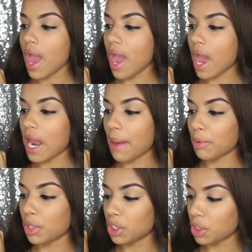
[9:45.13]
and I'm
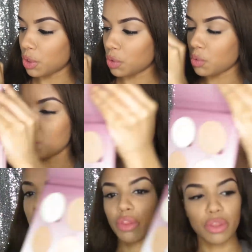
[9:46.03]
going to use
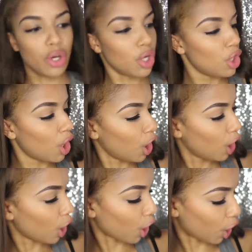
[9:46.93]
the
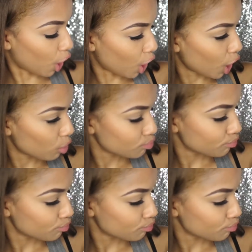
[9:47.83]
color